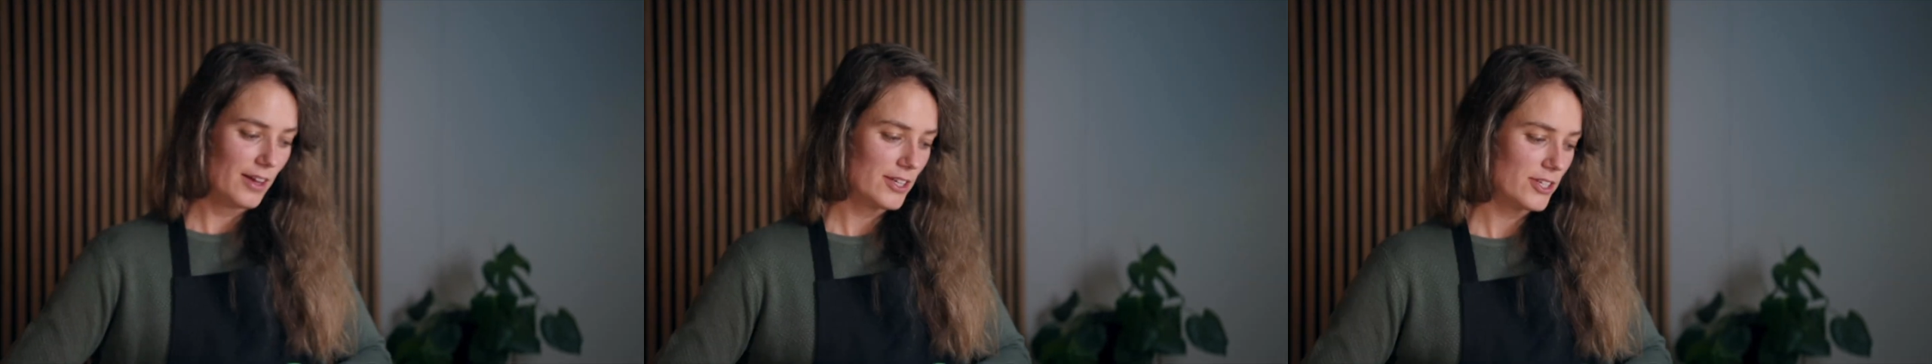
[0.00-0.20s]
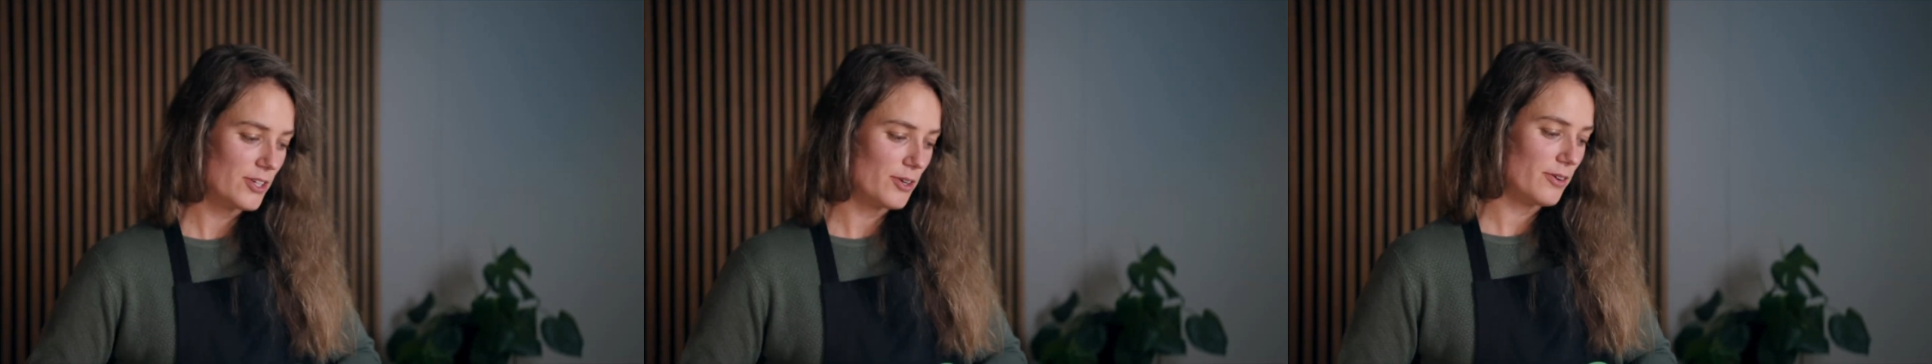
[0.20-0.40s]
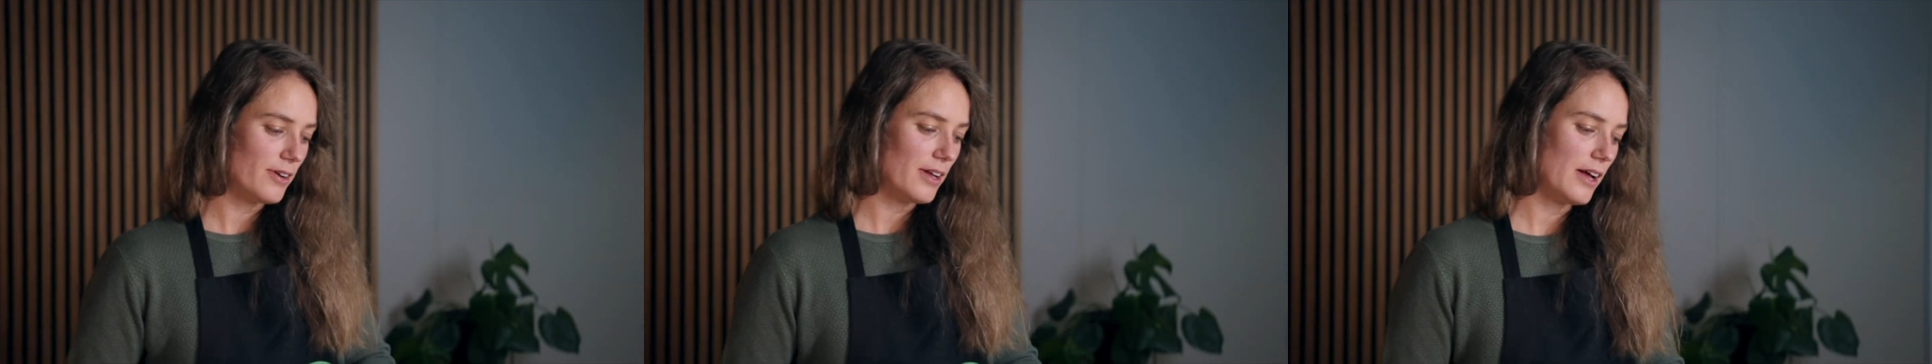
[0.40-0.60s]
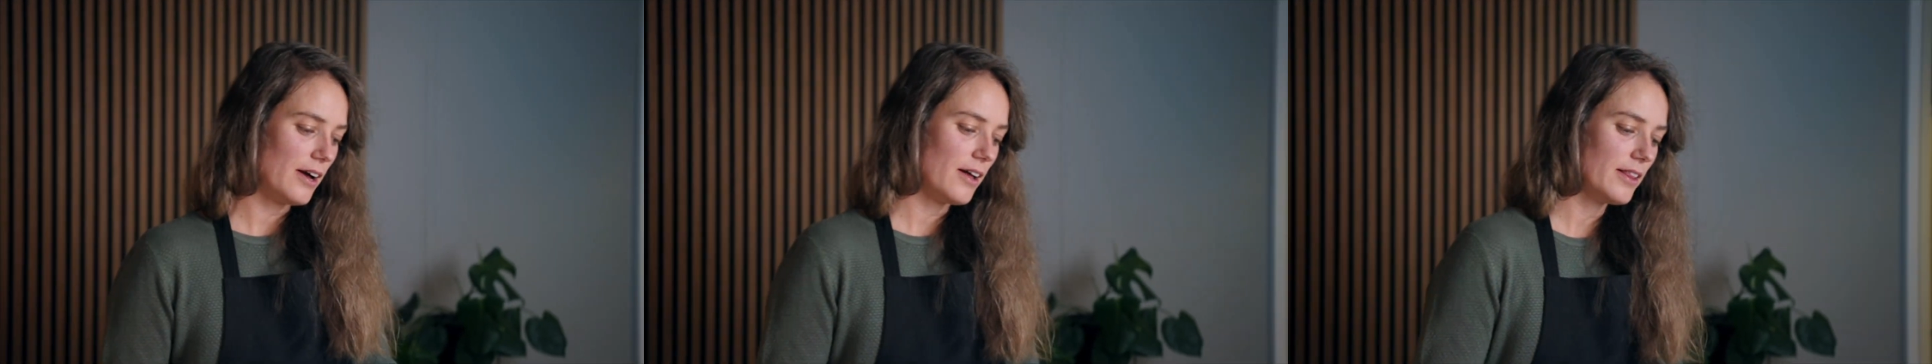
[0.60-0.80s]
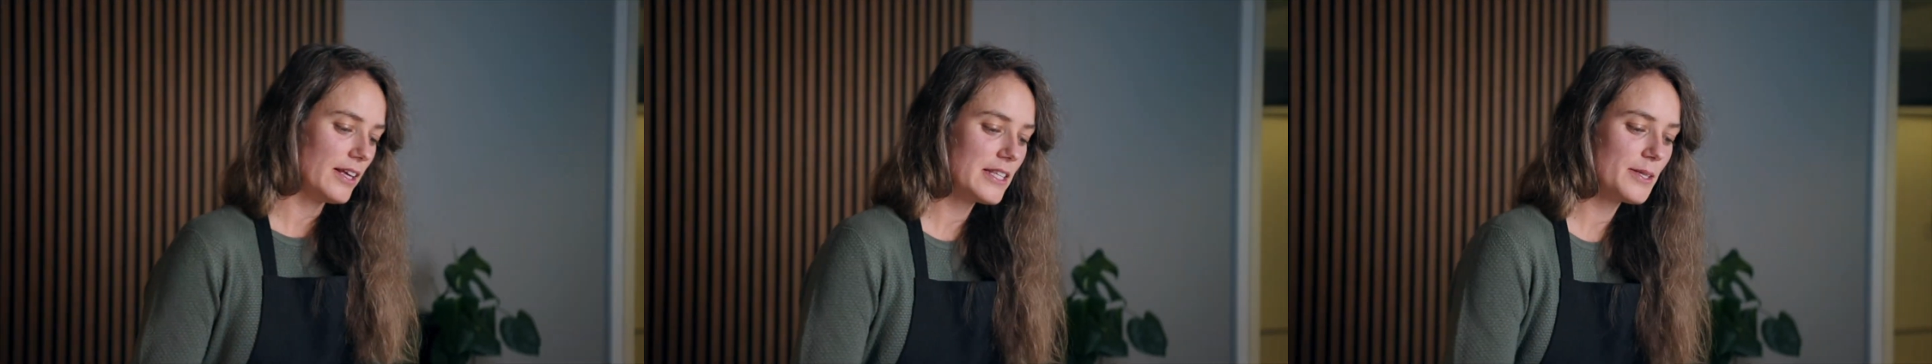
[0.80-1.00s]
So
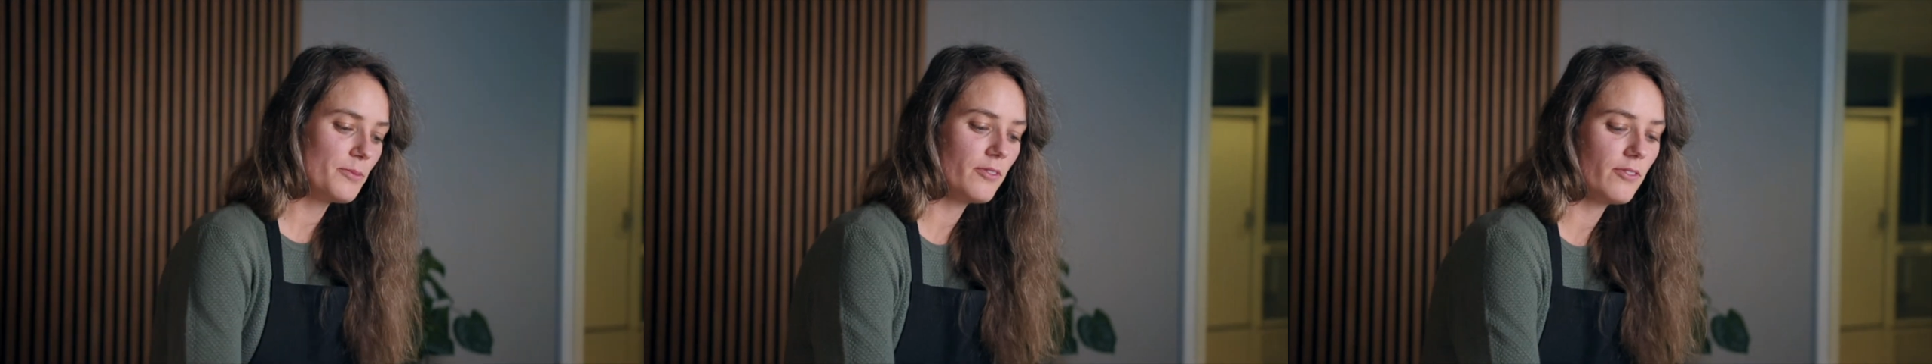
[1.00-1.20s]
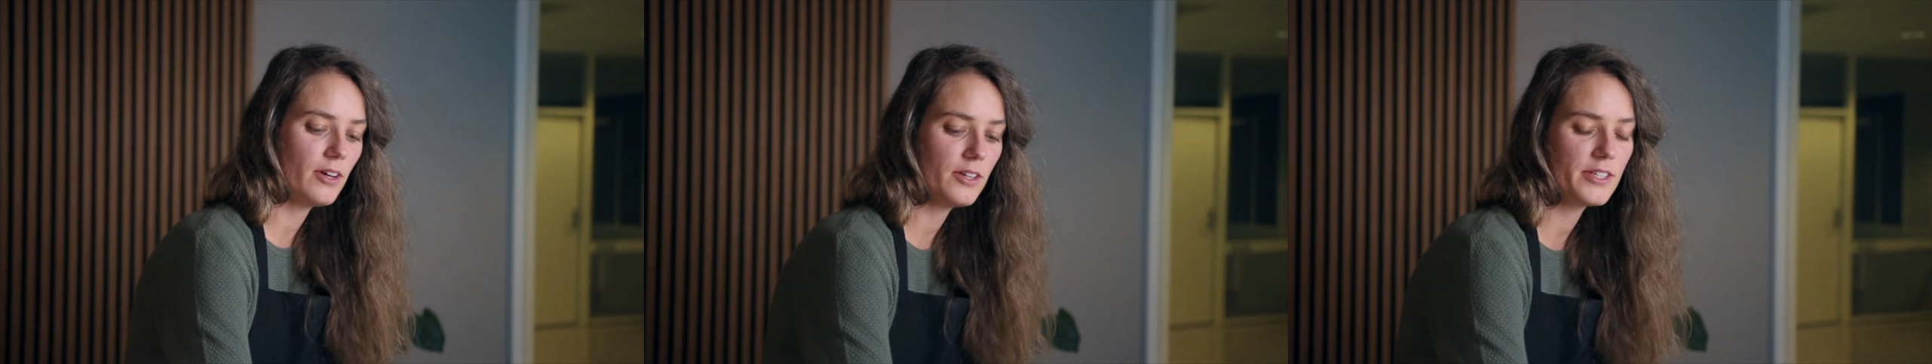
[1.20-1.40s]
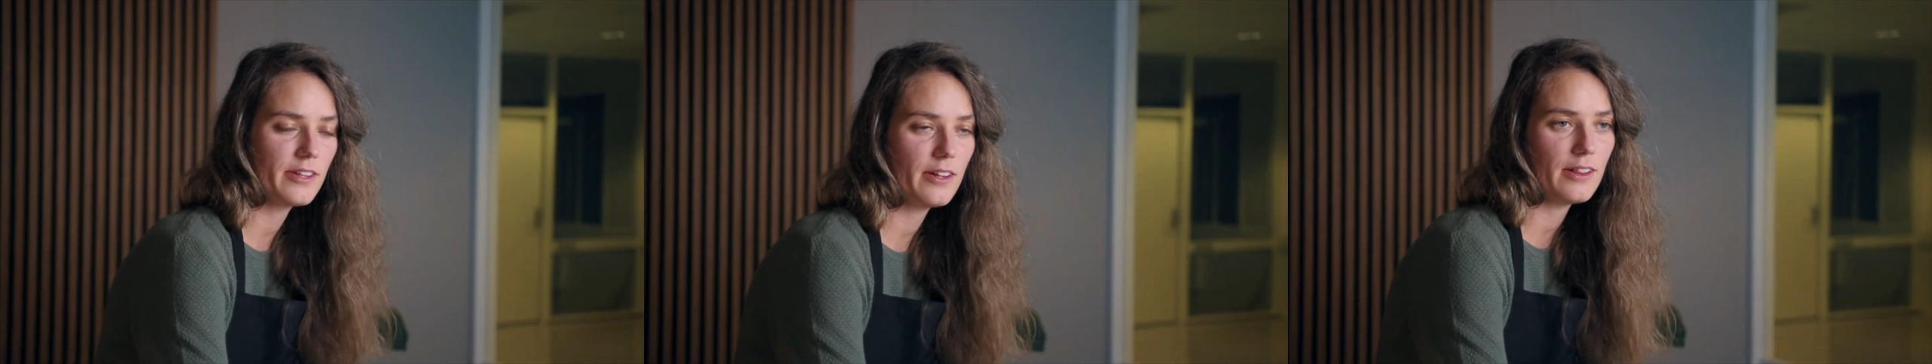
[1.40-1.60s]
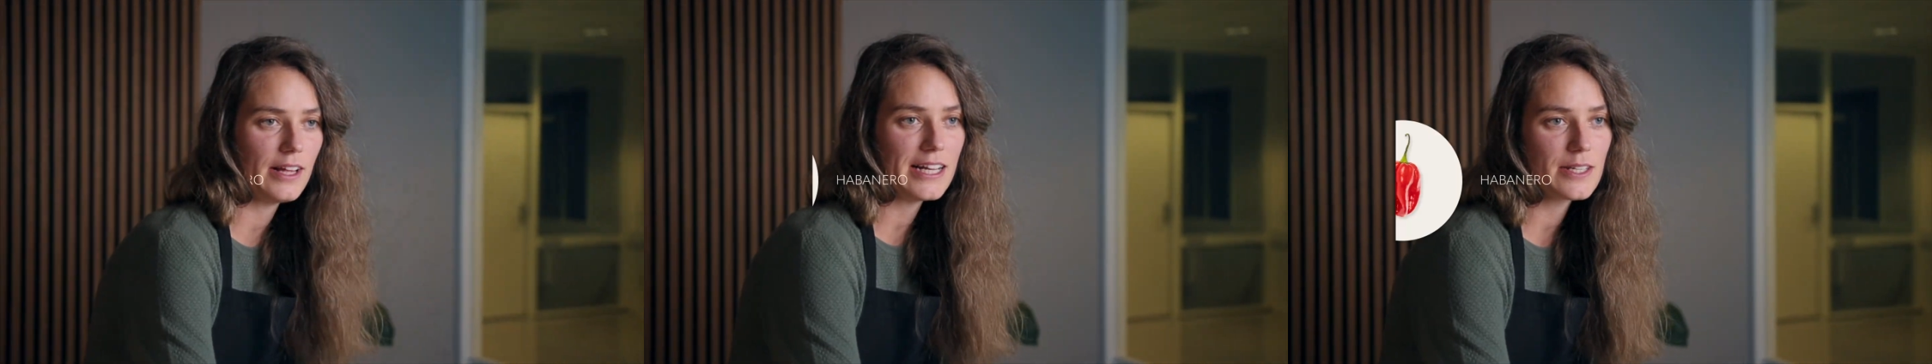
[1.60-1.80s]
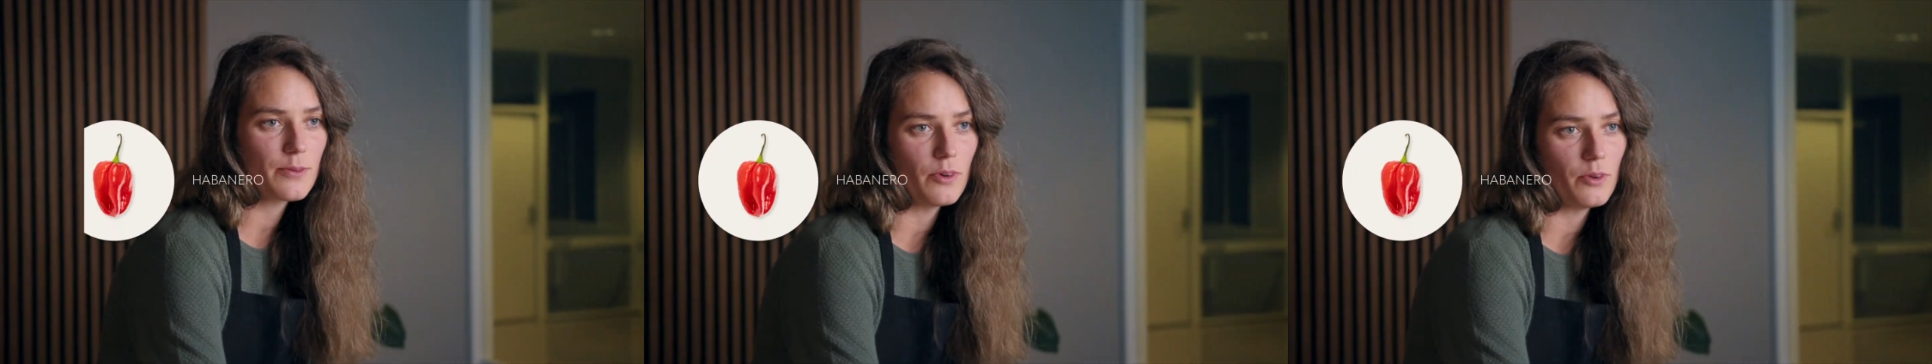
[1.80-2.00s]
uh, let's move on to the
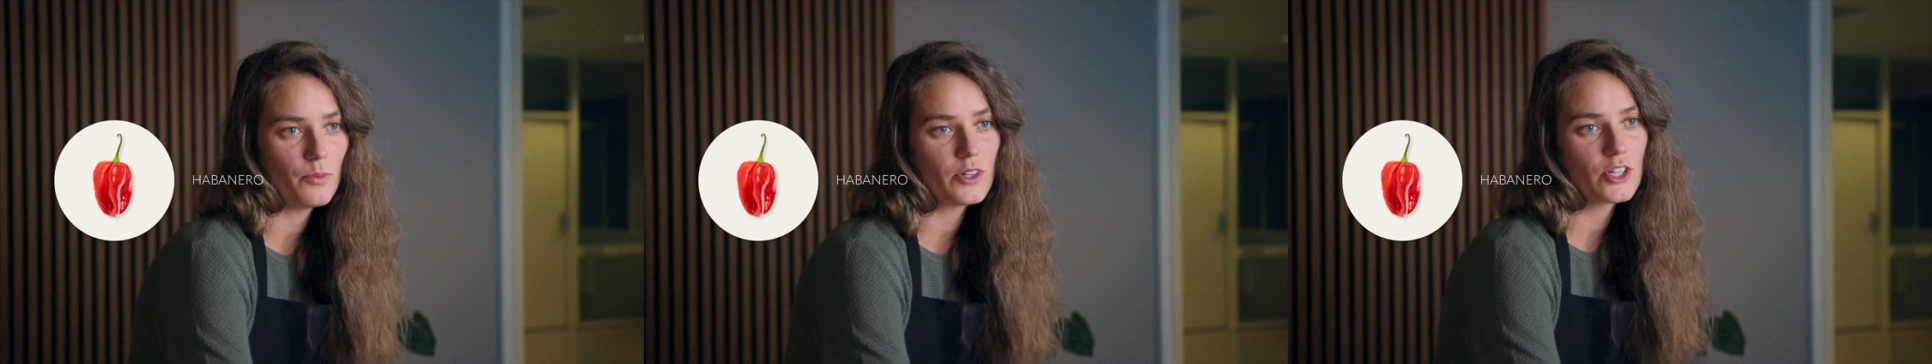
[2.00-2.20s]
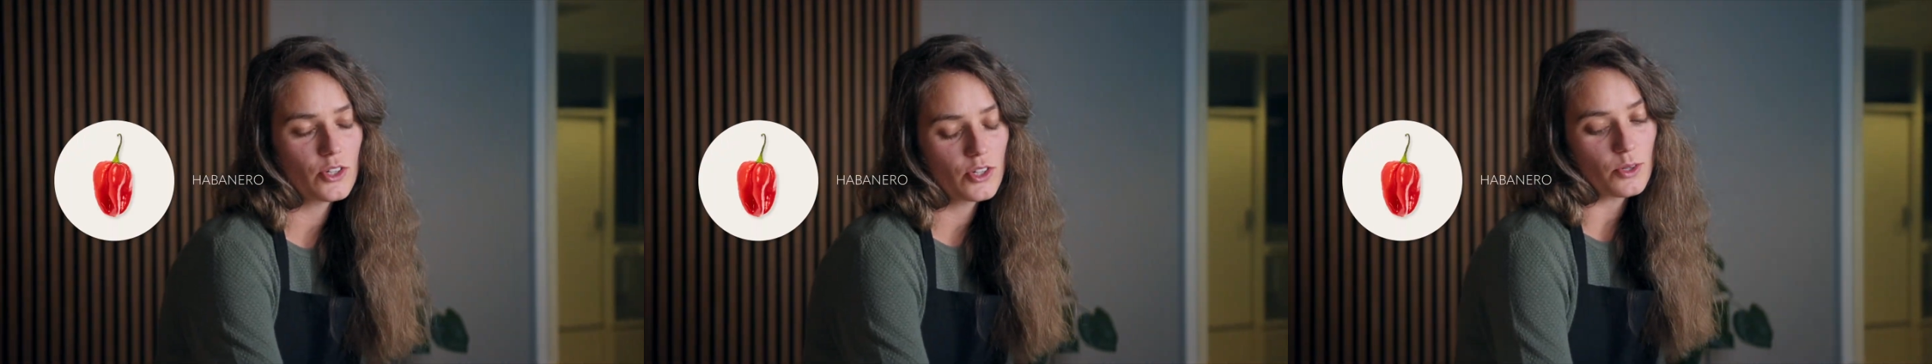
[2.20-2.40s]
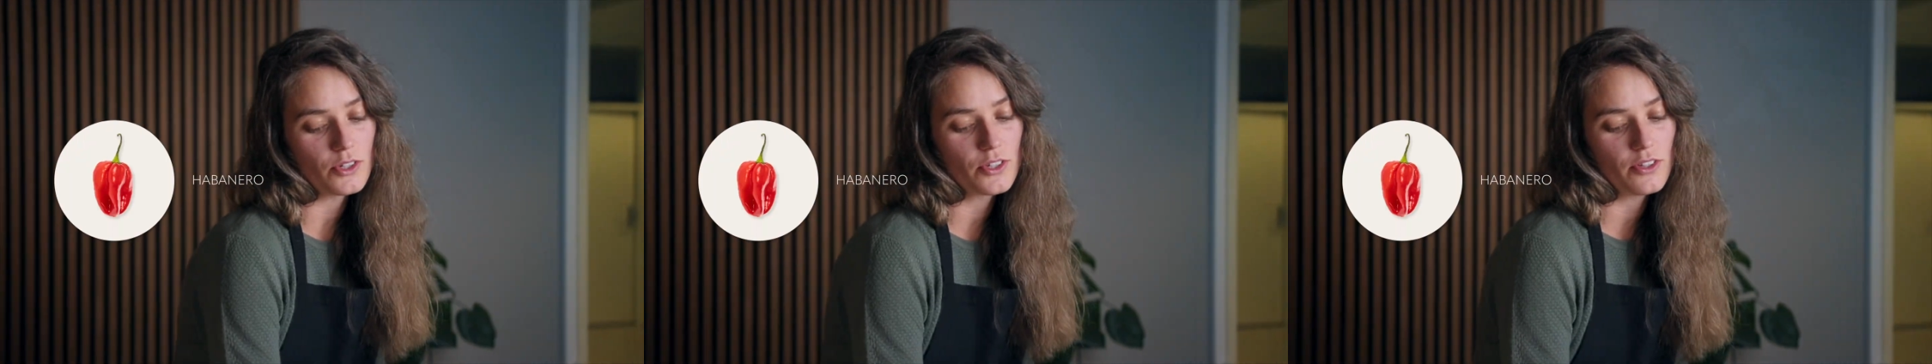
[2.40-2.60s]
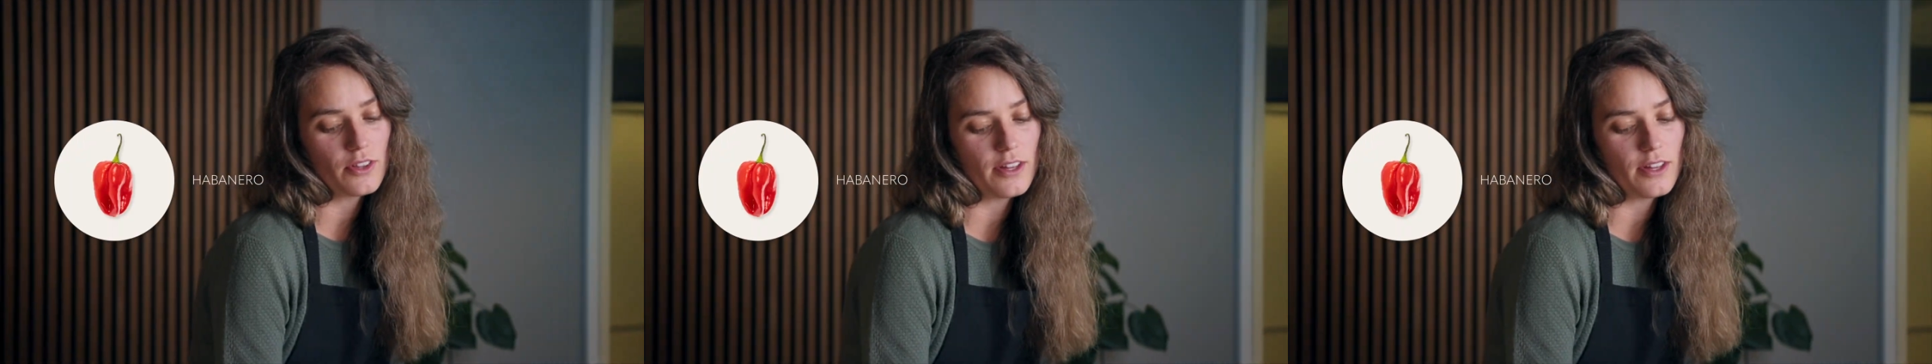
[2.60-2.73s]
last one, which is also